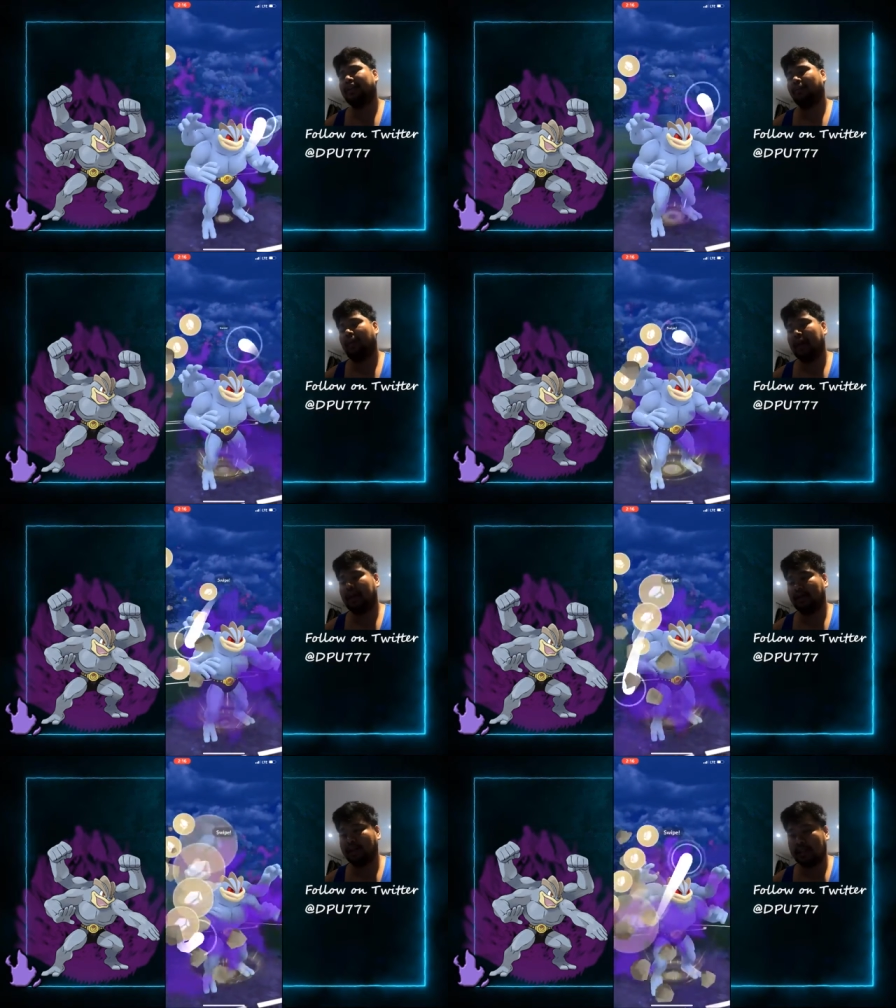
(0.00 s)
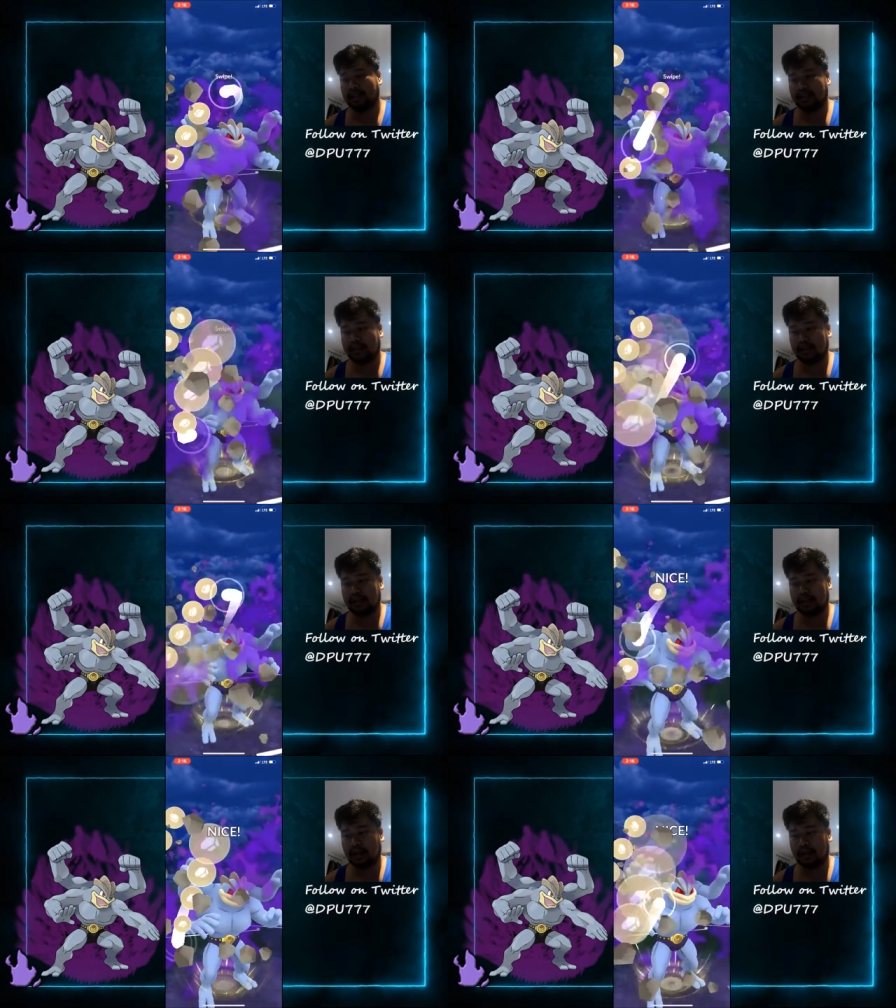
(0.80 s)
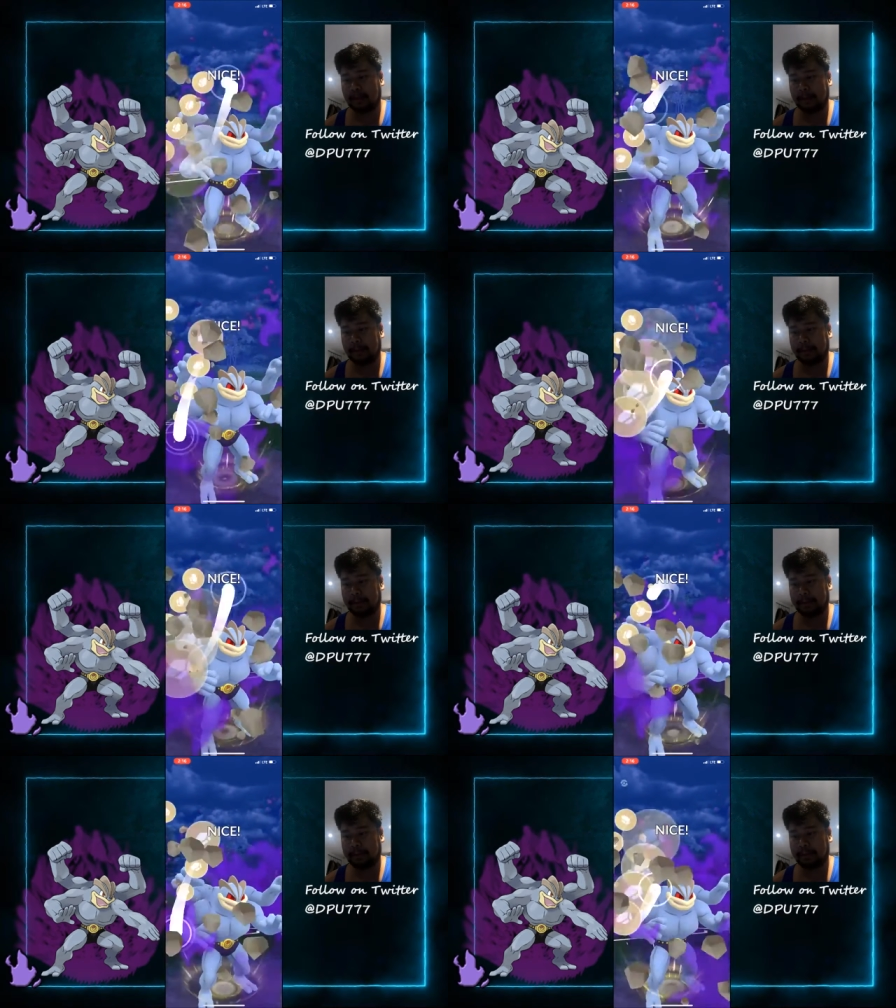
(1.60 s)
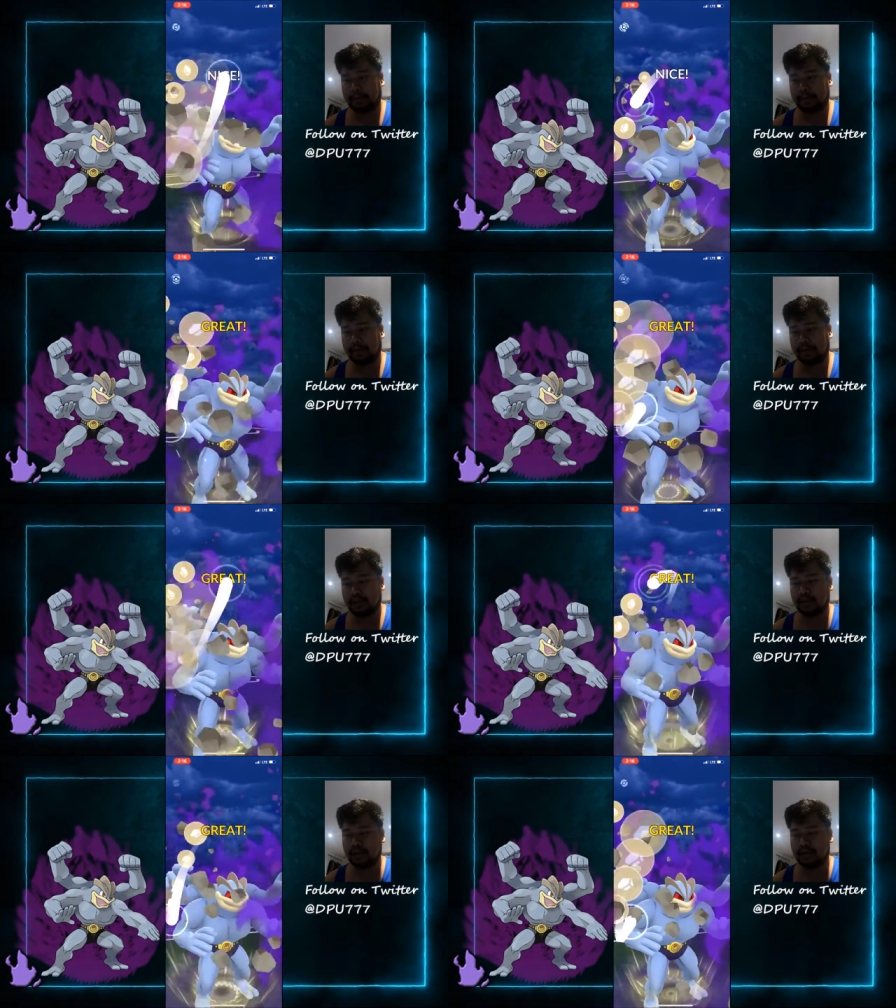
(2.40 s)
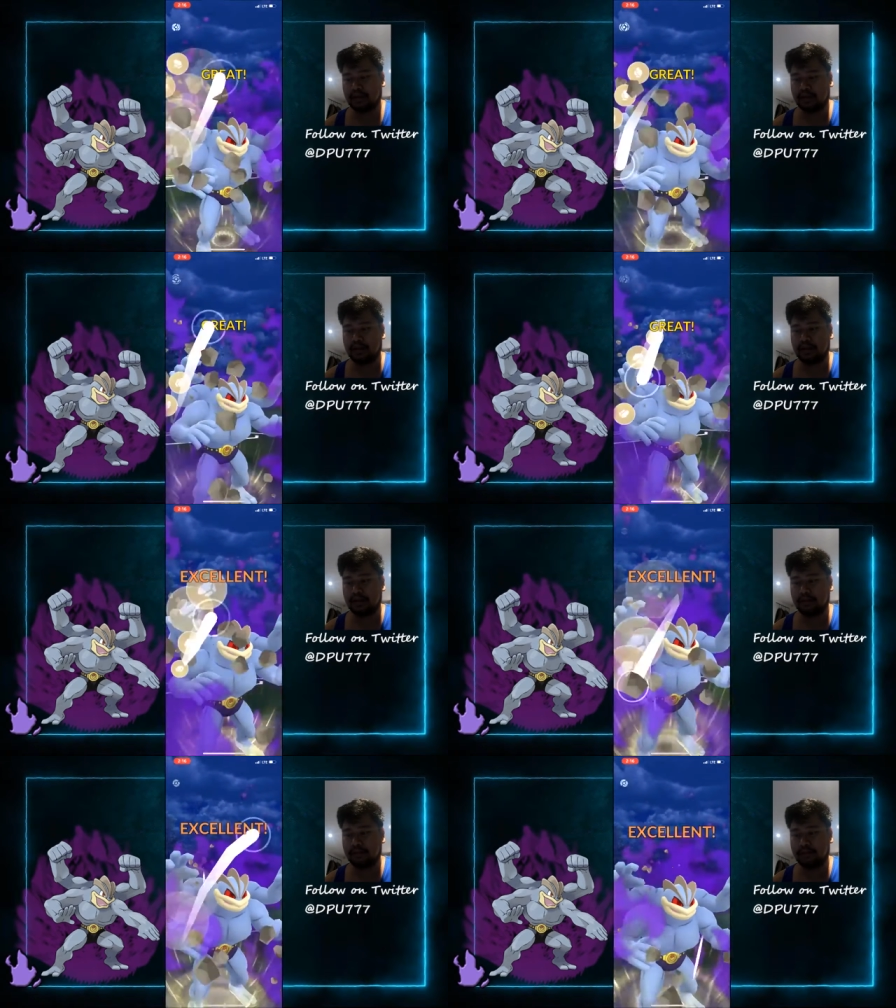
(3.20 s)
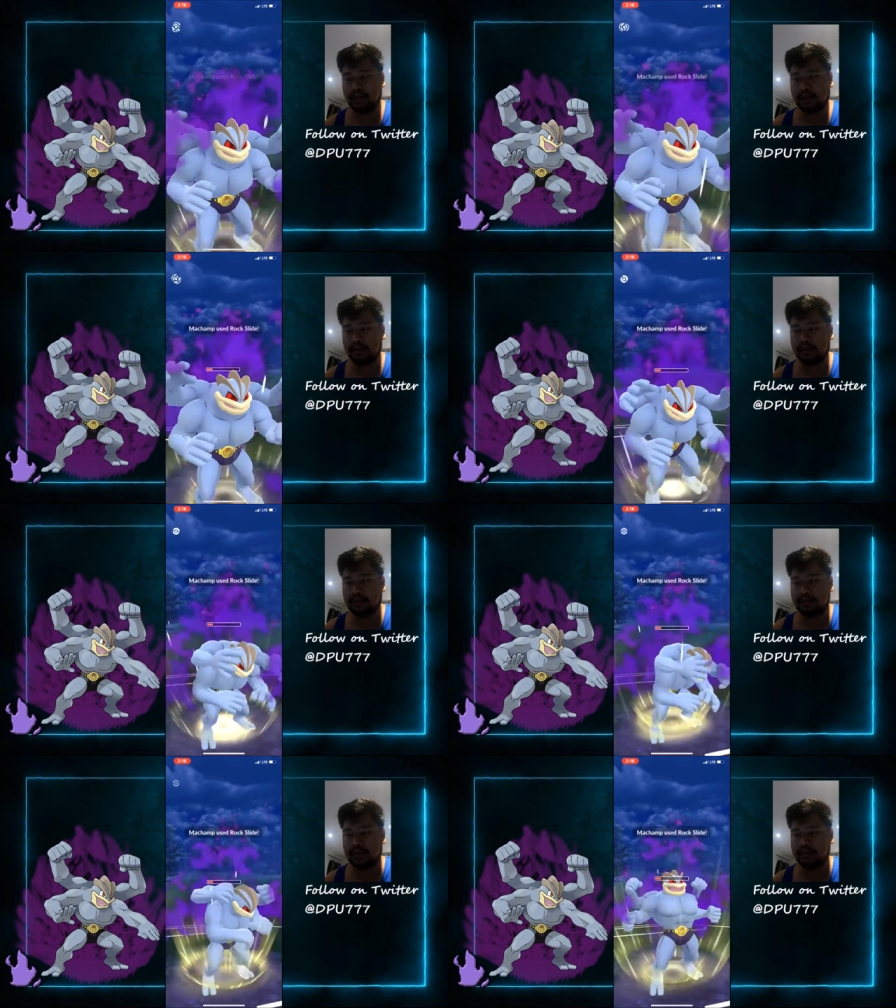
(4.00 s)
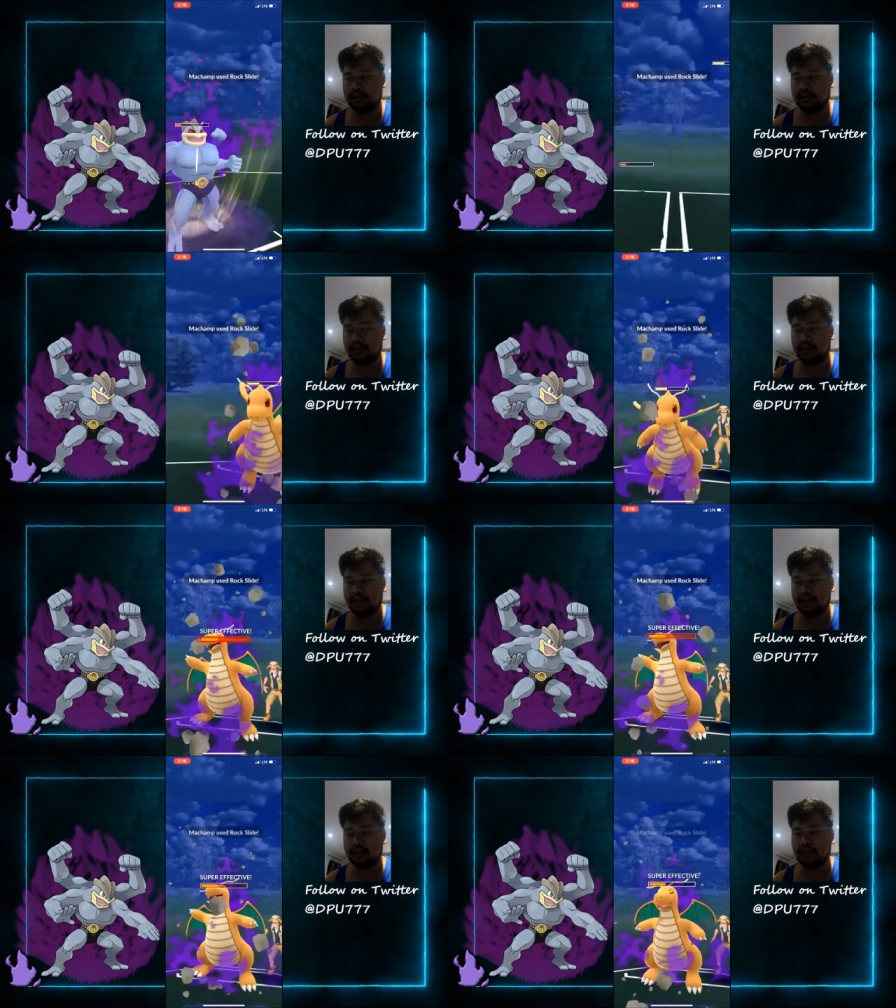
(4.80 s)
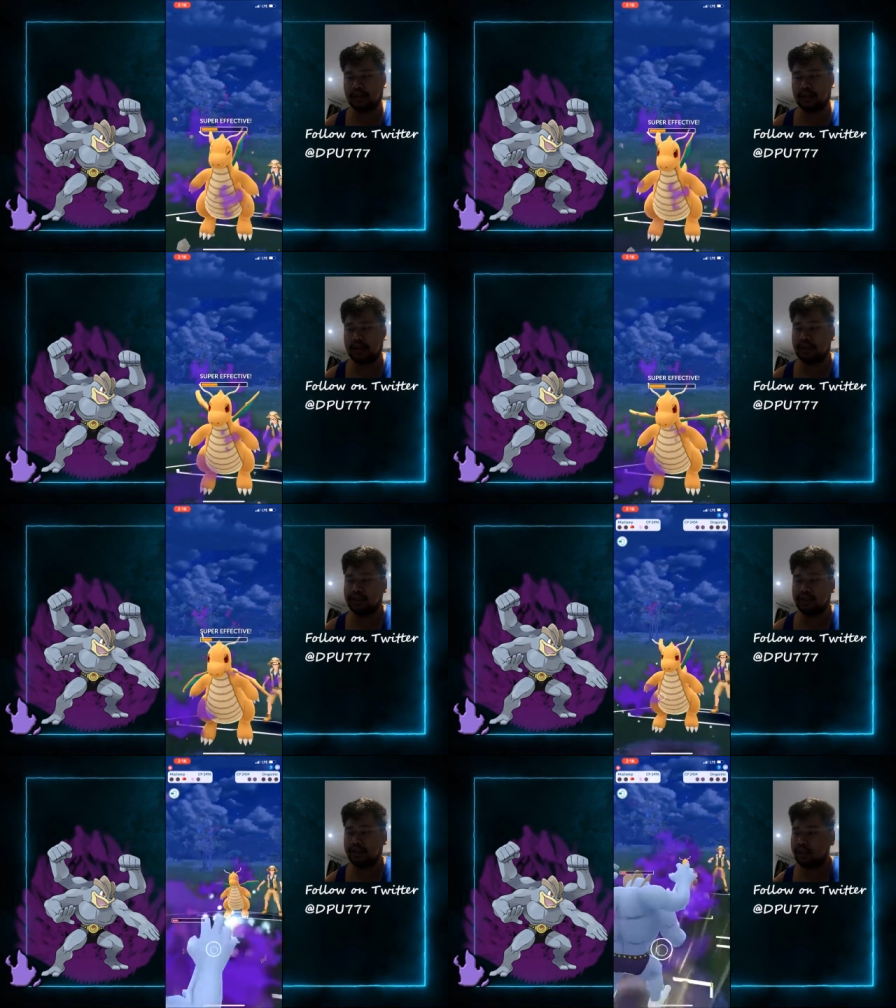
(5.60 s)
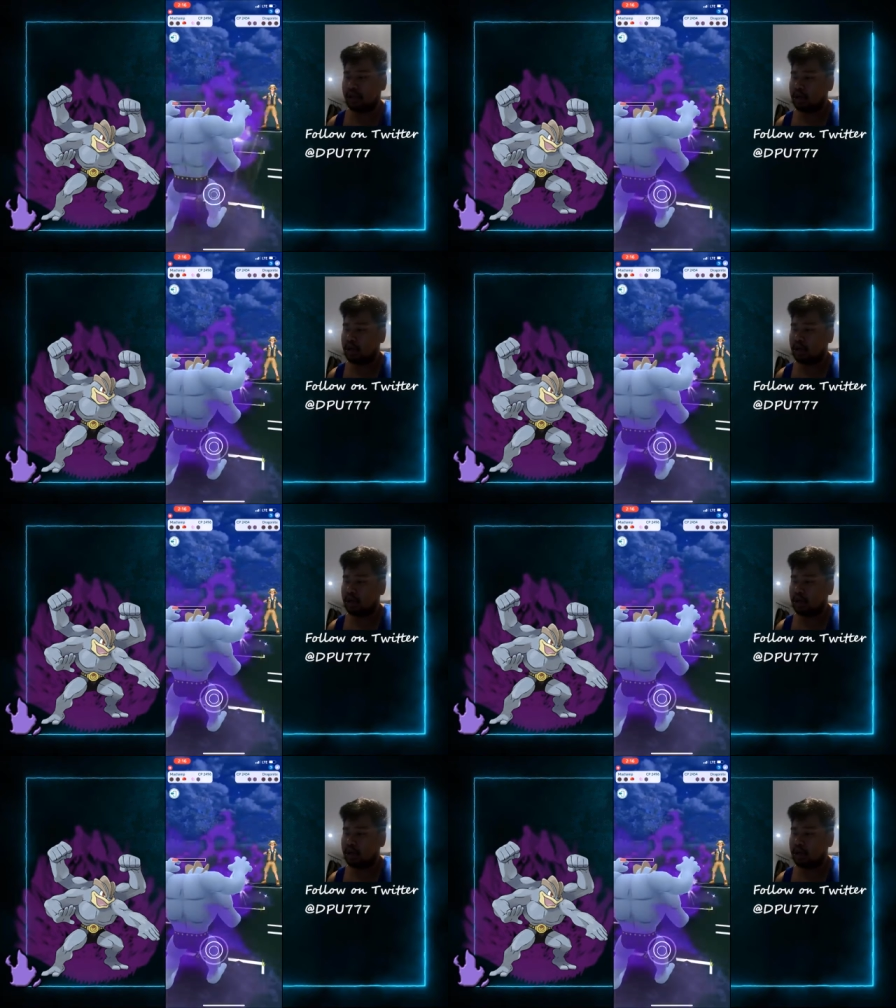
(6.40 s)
Wow, so this was a pretty close match, but because they threw the energy,